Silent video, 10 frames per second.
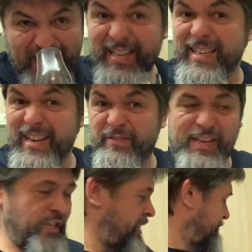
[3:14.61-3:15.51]

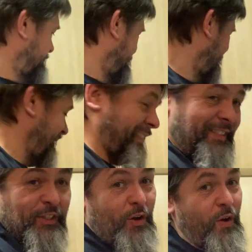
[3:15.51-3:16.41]
sniffage.
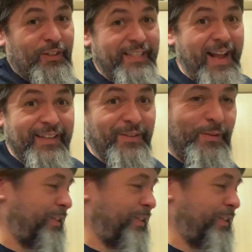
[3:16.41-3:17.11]
God, technical